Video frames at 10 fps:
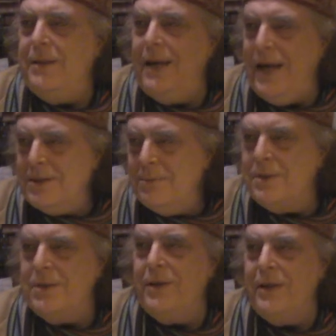The atoms
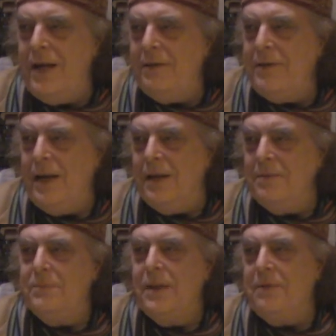are doing their thing.
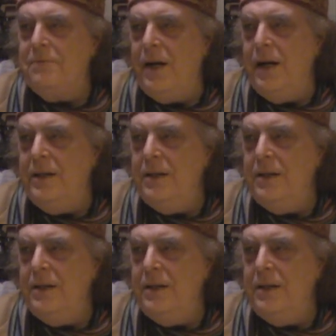They're fine.